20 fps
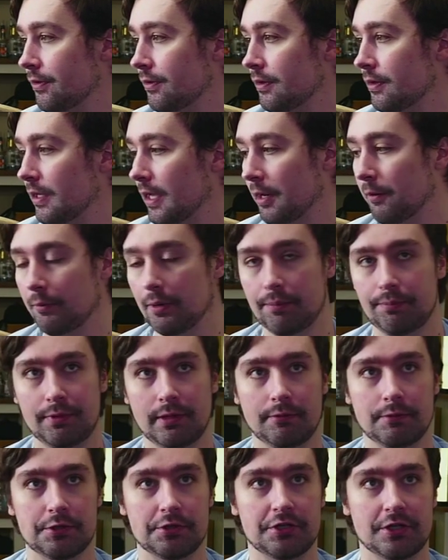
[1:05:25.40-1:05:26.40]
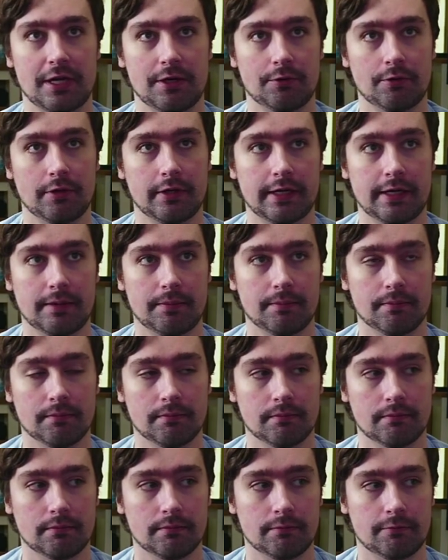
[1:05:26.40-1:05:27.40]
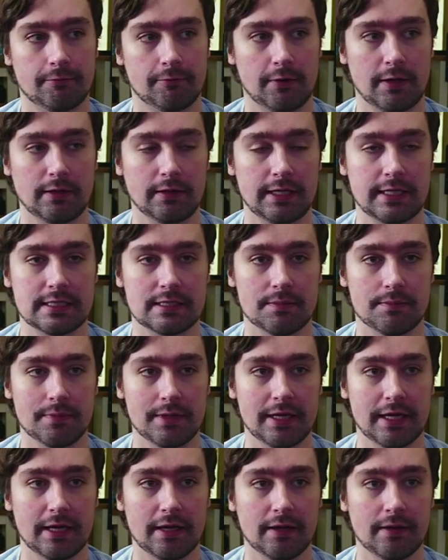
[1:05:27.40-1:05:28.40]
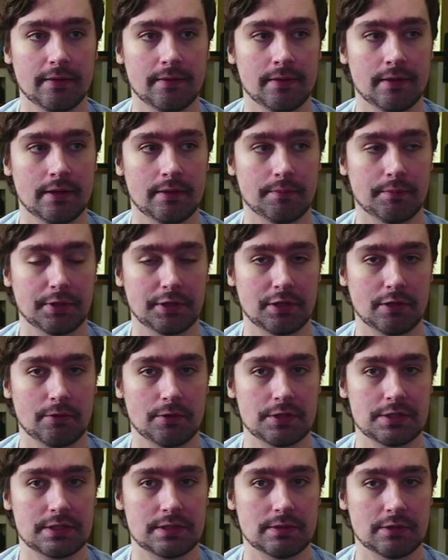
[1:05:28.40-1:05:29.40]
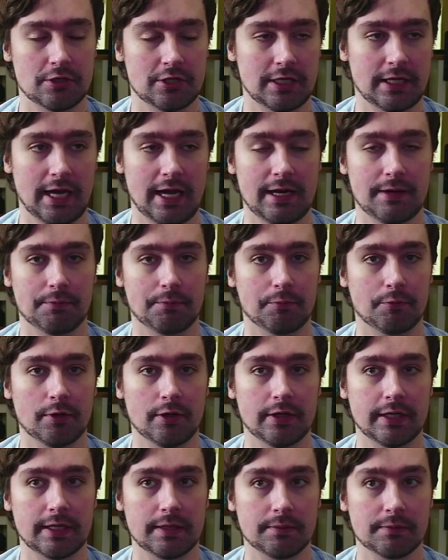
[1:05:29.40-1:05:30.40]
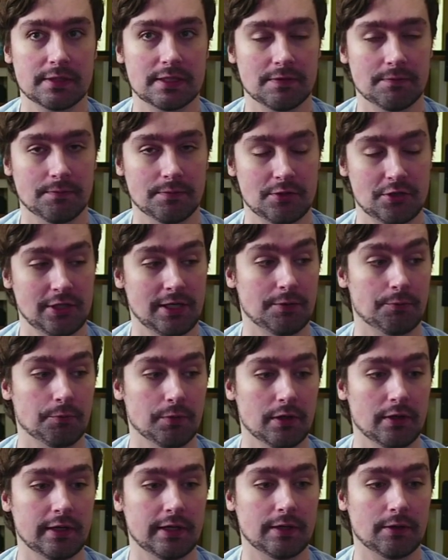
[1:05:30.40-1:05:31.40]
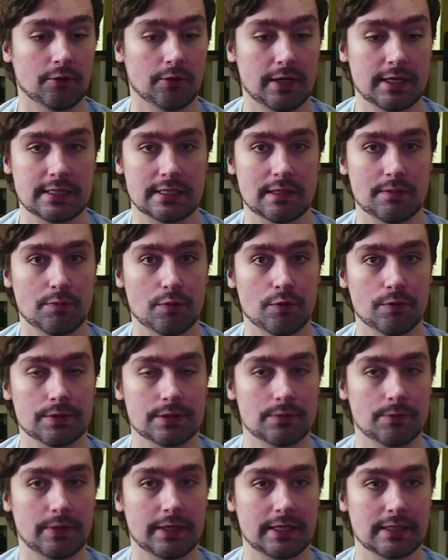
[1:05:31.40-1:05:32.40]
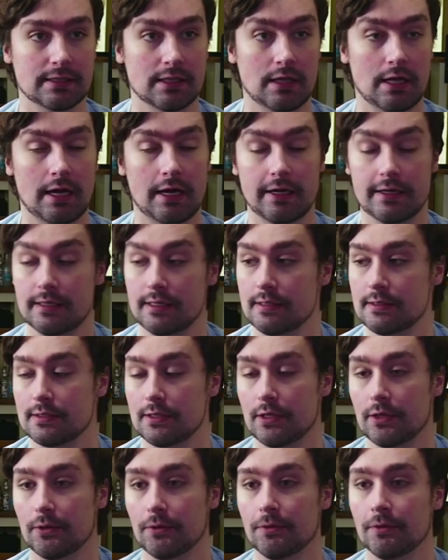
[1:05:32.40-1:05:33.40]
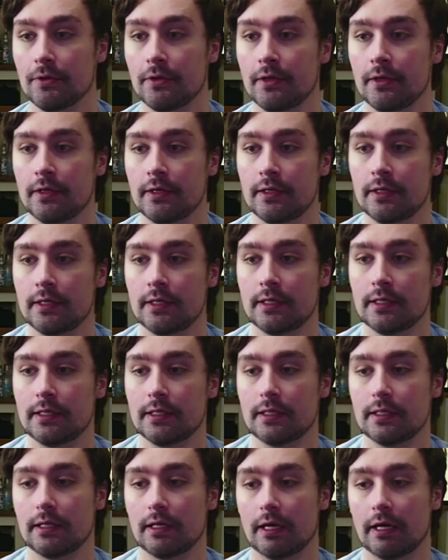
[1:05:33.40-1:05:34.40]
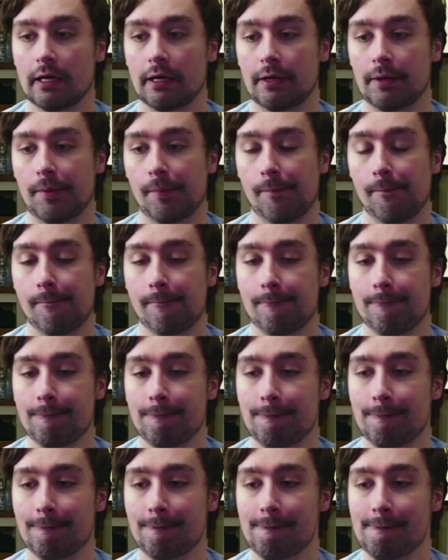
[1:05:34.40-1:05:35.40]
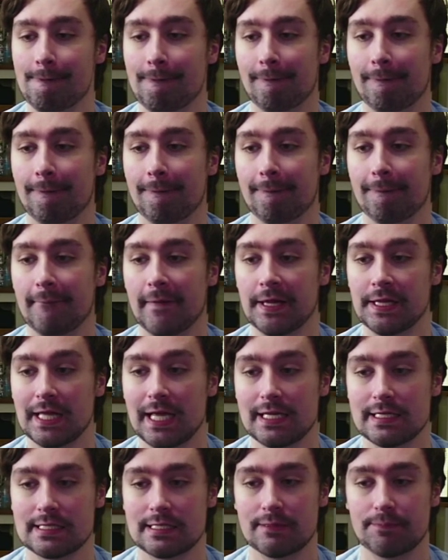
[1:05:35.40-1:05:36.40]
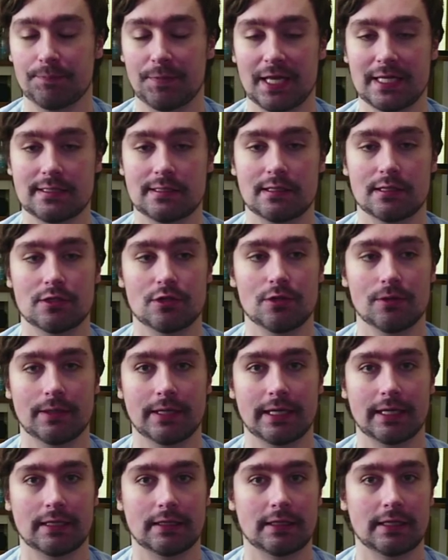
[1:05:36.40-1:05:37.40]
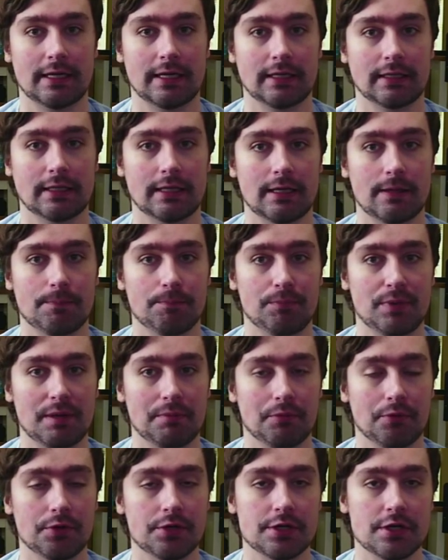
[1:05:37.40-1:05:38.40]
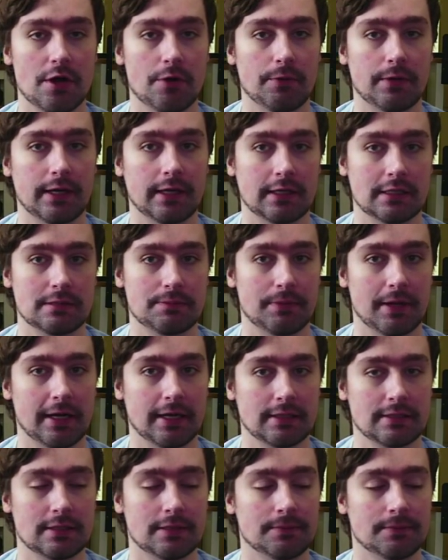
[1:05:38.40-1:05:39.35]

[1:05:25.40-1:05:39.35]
and Ripley was generally friendly to me, but there were she had really she had really crazy mood swings a lot. So, um, and that's that's the toucan thing that people don't expect